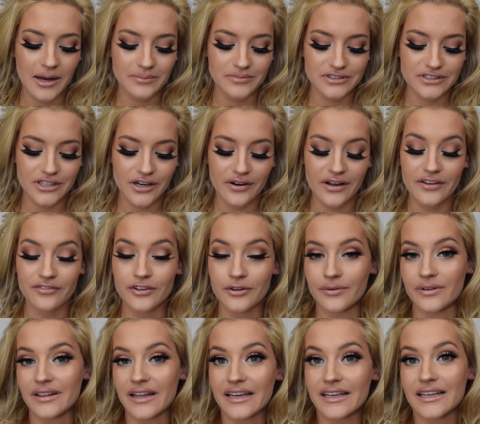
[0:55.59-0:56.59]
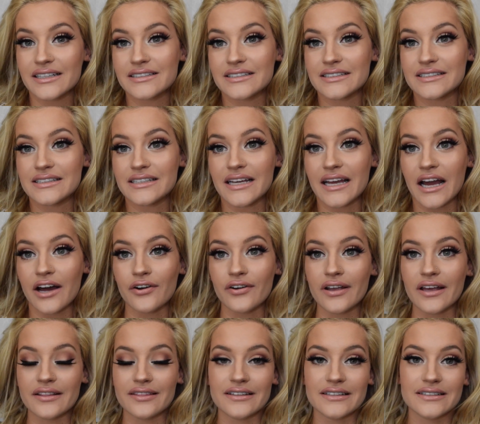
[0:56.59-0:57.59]
So if you would like to see how to
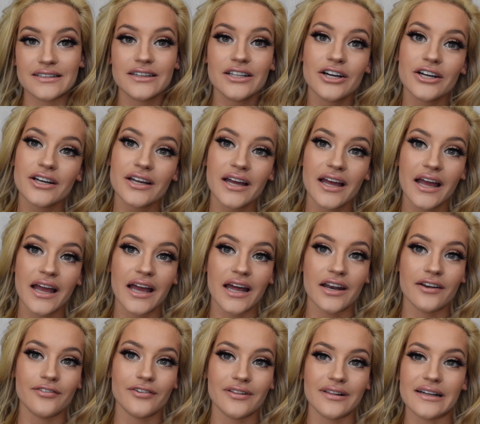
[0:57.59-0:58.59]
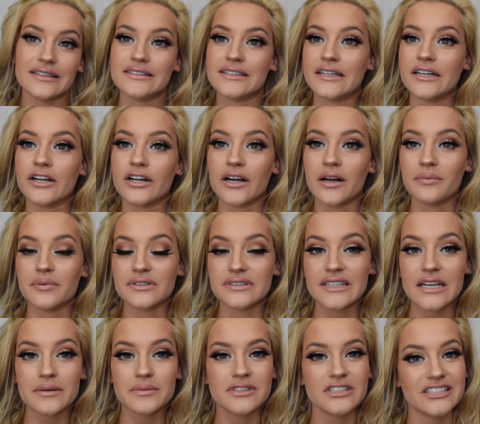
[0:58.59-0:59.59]
get this look and if you'd like to hear a couple
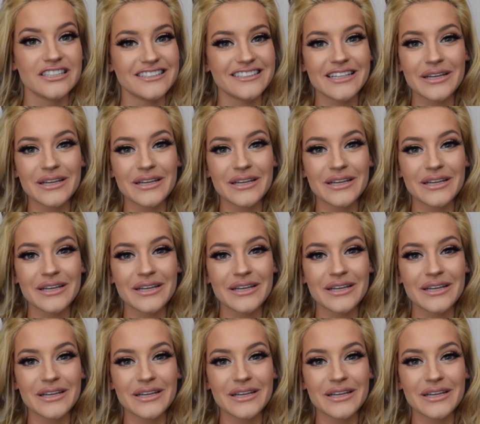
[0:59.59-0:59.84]
tips, just